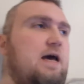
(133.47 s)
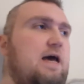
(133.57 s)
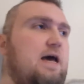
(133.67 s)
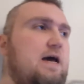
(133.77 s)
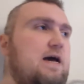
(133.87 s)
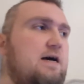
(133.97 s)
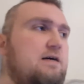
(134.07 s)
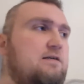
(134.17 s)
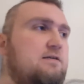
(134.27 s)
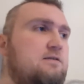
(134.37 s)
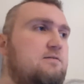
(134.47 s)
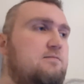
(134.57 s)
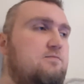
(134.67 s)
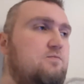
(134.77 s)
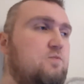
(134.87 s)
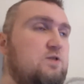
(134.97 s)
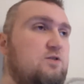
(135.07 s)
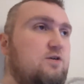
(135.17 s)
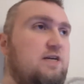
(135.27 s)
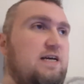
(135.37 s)
and when
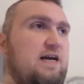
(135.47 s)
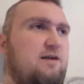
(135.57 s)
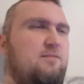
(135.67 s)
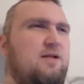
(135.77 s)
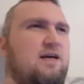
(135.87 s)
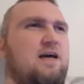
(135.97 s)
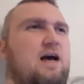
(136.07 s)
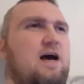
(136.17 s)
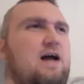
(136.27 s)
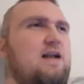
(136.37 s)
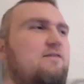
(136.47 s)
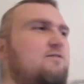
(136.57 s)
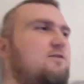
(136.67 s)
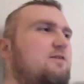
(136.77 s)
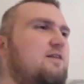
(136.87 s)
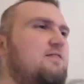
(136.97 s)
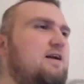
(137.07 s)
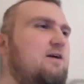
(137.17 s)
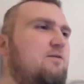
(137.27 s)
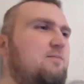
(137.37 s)
looking at it, I'm like, I never thought that
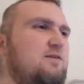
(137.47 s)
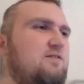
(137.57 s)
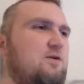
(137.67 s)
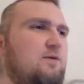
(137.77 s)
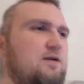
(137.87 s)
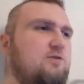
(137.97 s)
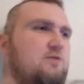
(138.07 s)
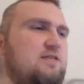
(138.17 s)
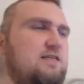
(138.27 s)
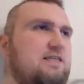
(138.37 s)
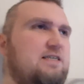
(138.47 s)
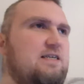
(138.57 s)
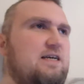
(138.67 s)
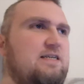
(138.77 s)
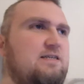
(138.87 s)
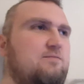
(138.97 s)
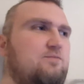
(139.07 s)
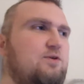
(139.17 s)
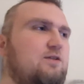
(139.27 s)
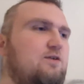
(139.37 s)
I would be so interested in in
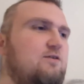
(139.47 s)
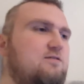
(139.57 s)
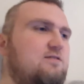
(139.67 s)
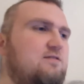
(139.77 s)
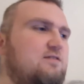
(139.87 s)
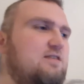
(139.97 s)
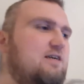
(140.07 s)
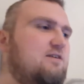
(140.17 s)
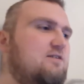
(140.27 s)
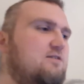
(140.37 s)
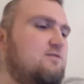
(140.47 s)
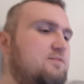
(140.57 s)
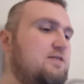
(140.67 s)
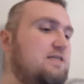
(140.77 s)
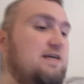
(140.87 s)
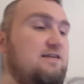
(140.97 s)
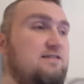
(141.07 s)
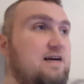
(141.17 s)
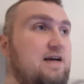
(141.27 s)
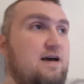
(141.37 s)
Brie Larson's character, but I guess
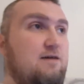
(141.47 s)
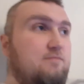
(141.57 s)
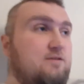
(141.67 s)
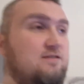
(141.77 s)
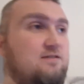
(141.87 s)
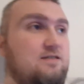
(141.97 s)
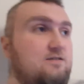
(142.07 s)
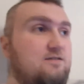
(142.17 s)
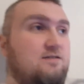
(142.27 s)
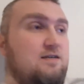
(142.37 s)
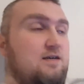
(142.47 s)
I am because there's